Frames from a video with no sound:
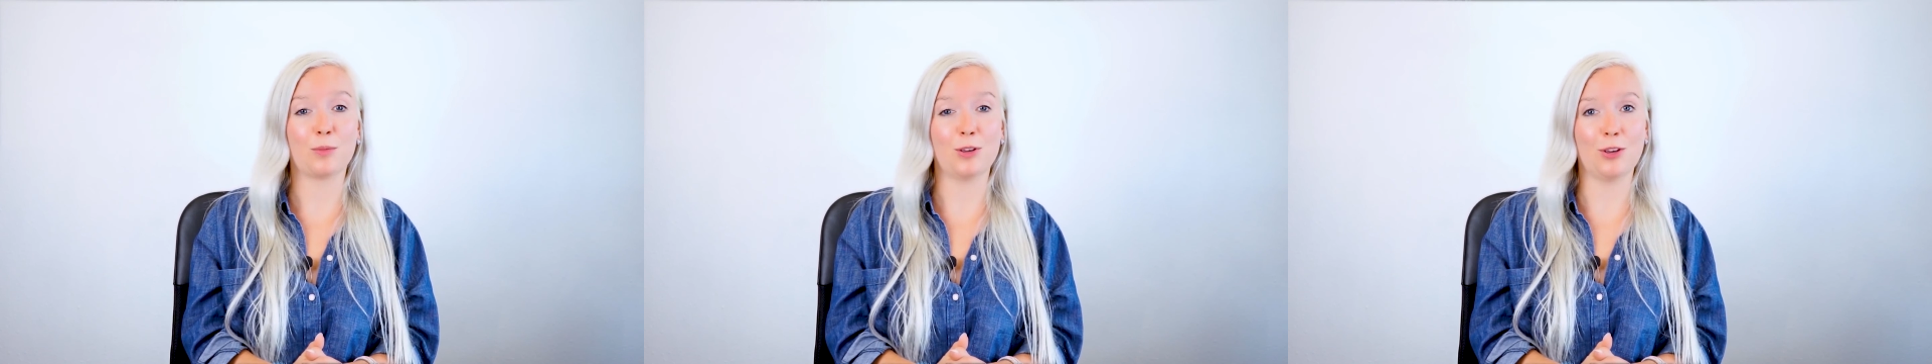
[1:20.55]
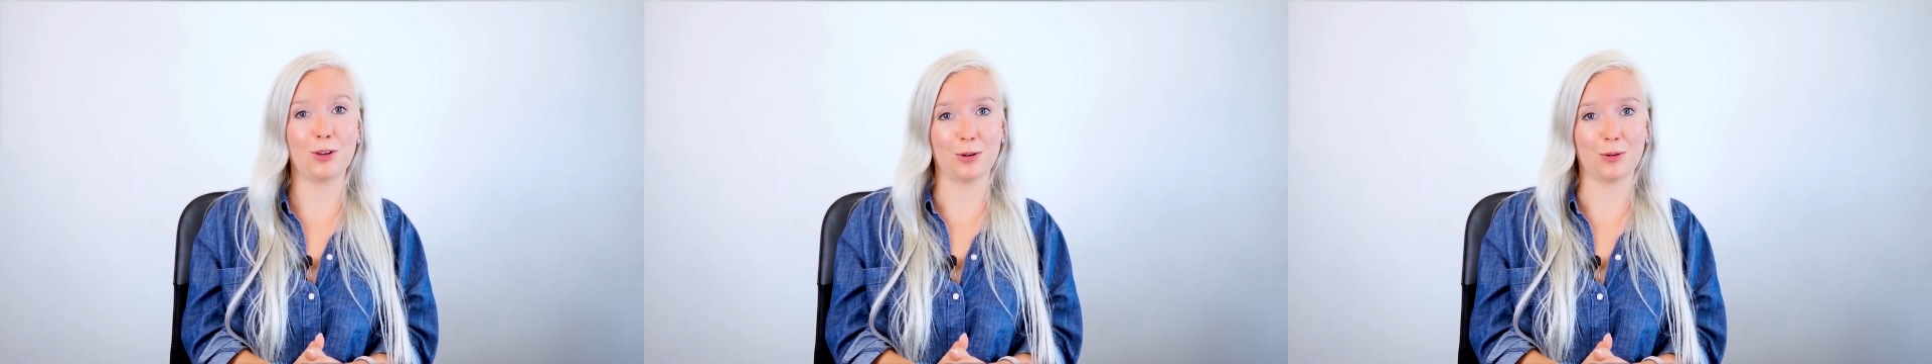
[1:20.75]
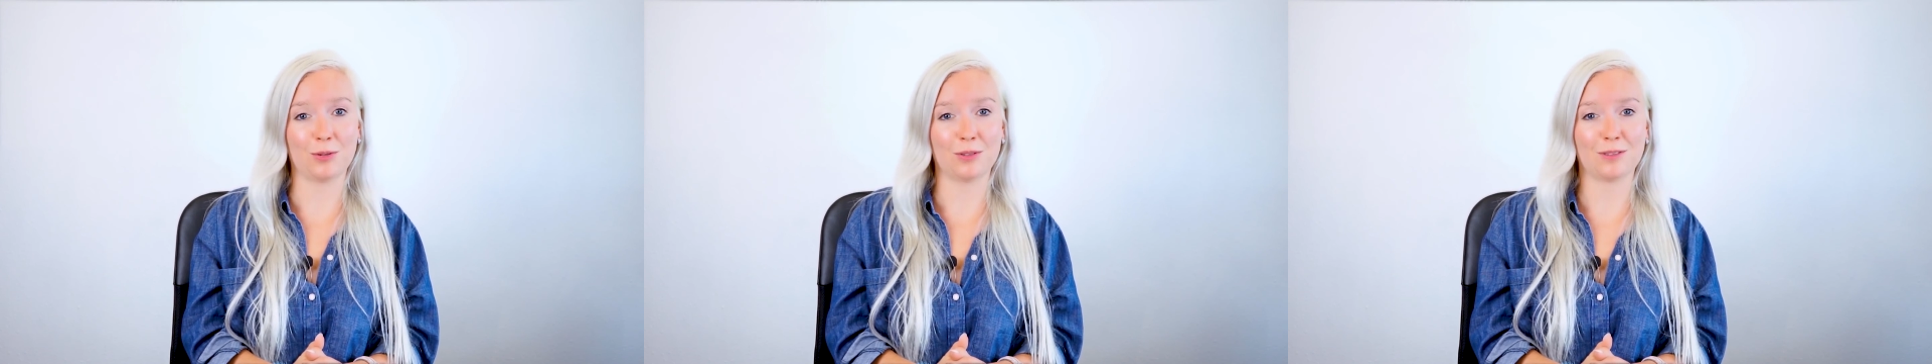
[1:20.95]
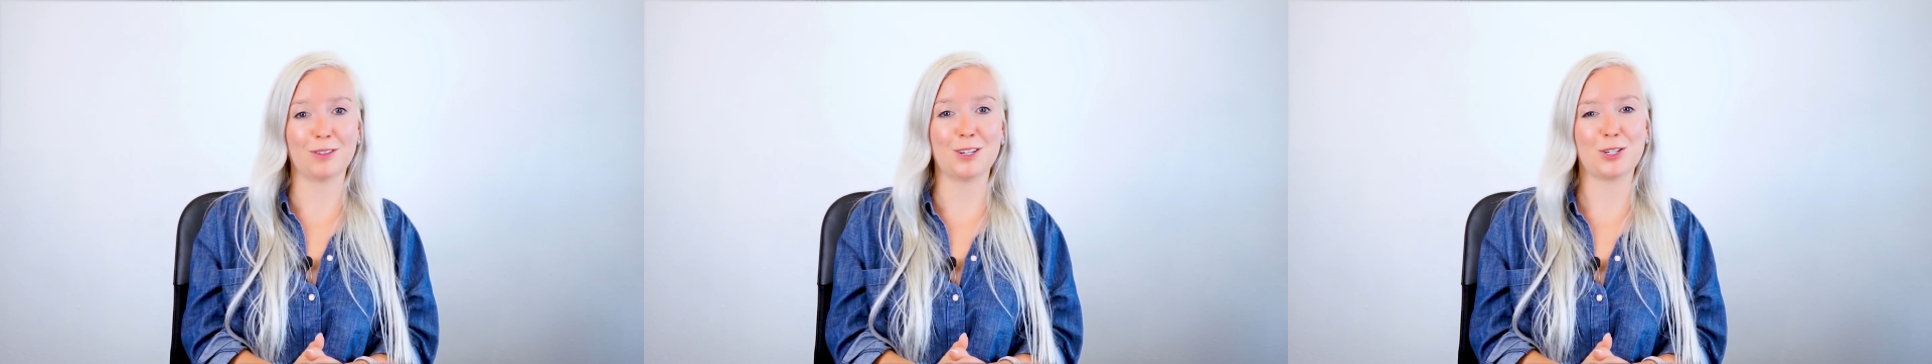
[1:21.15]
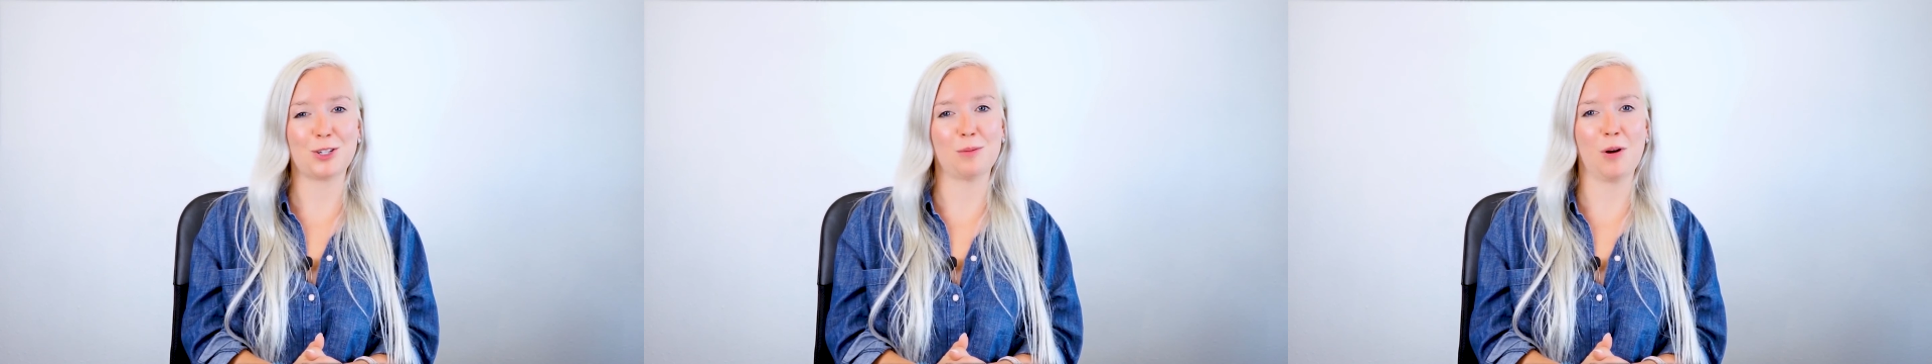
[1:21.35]
you
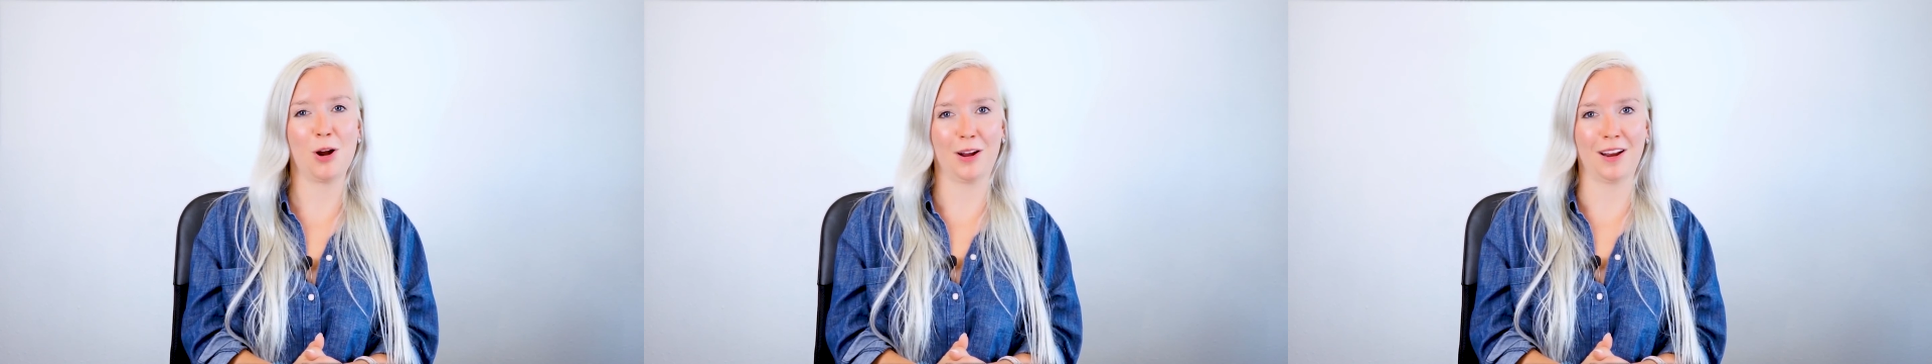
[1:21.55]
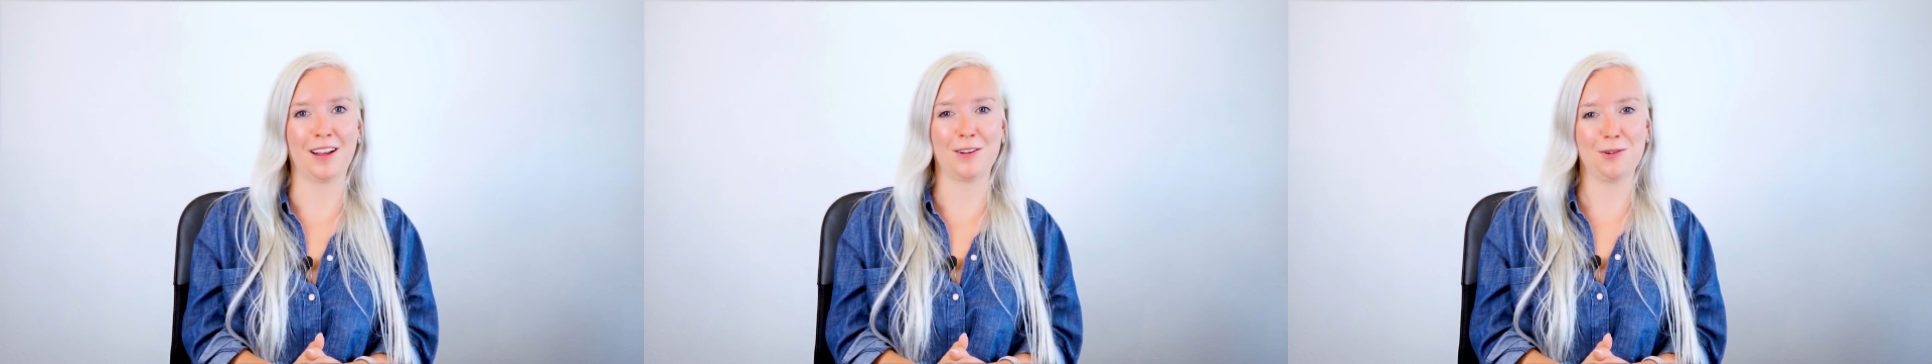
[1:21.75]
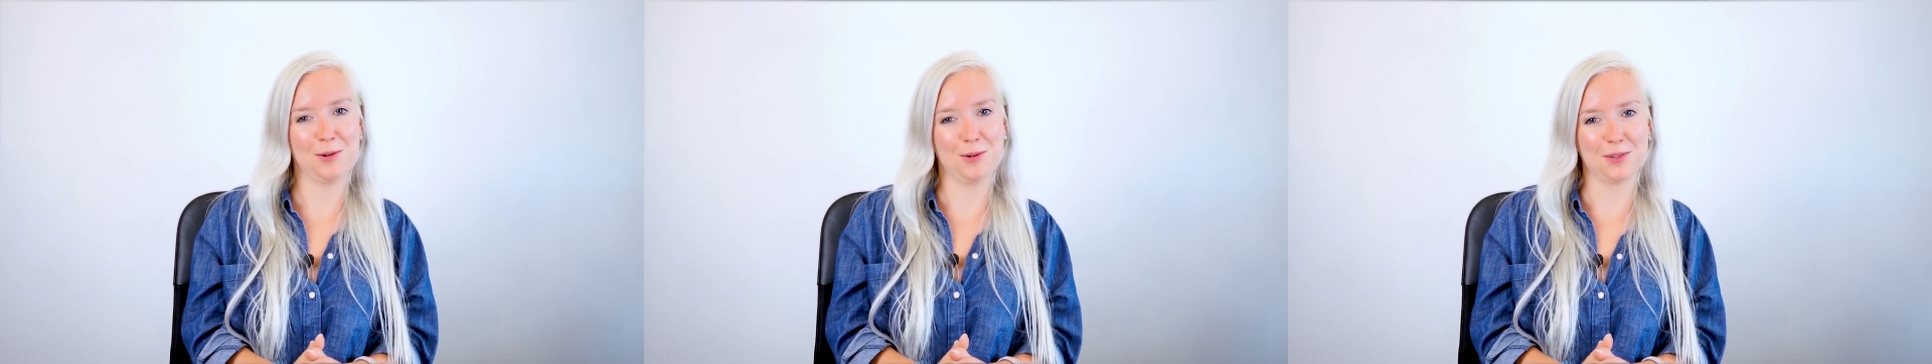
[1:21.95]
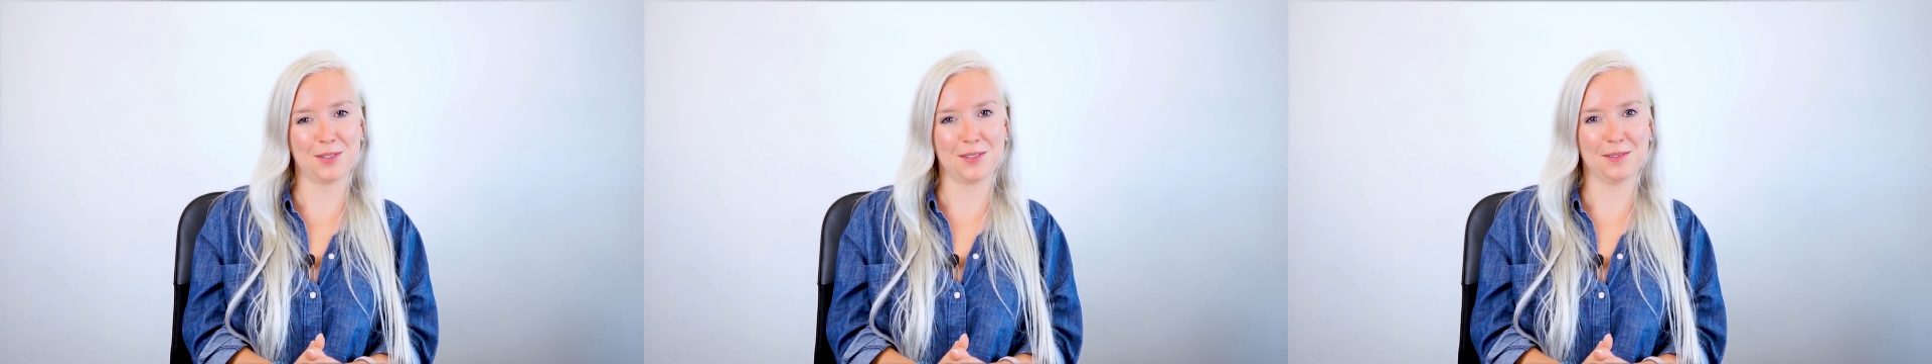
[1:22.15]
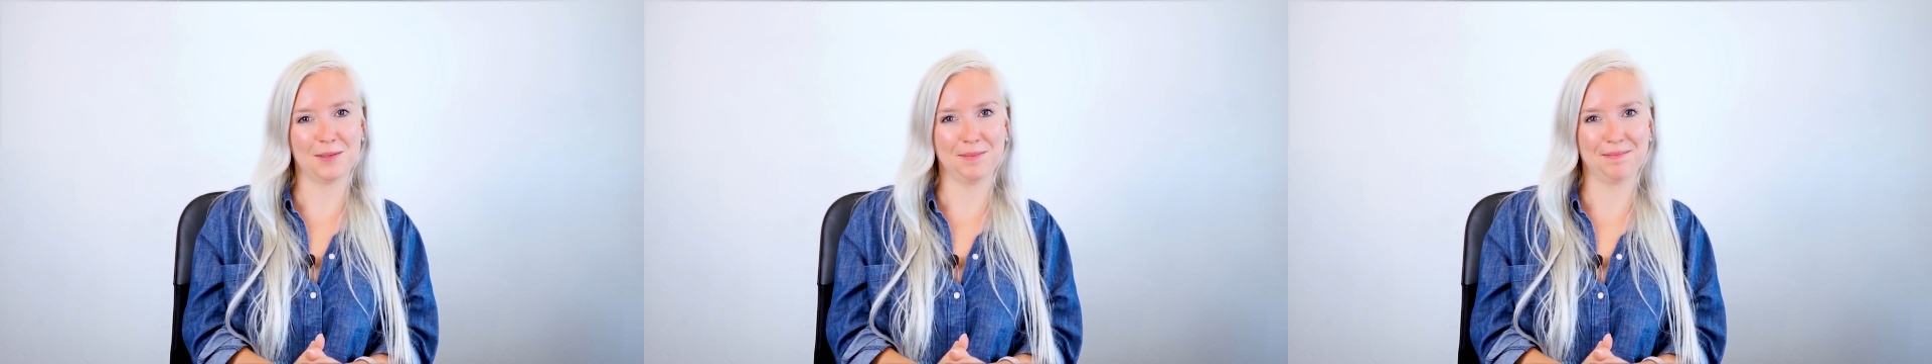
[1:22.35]
reach your marketing goals.